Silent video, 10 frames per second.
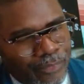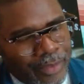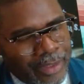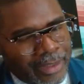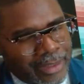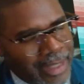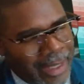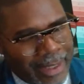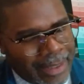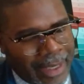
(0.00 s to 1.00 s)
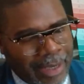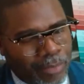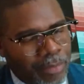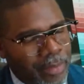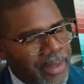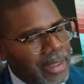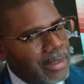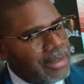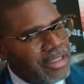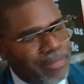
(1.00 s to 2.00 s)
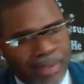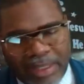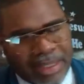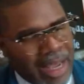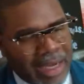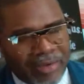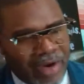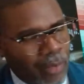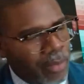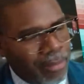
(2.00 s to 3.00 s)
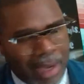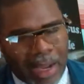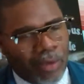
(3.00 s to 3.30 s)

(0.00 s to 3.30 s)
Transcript: day and night, when we begin to speak it out of our mouths,